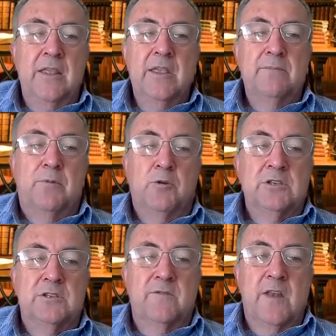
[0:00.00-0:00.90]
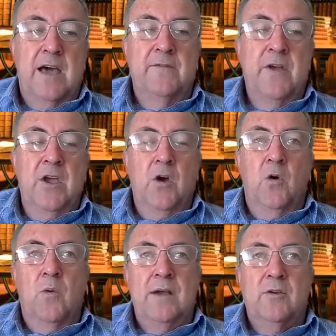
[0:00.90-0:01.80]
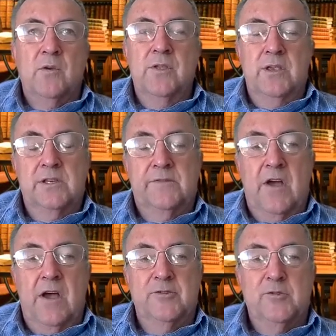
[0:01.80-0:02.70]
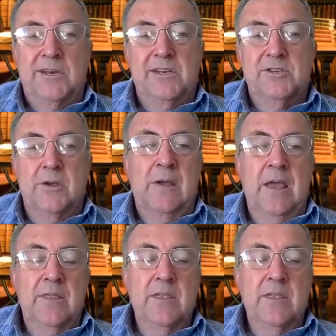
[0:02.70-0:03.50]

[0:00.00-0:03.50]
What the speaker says: the importance of love, or 1 Corinthians 5:22,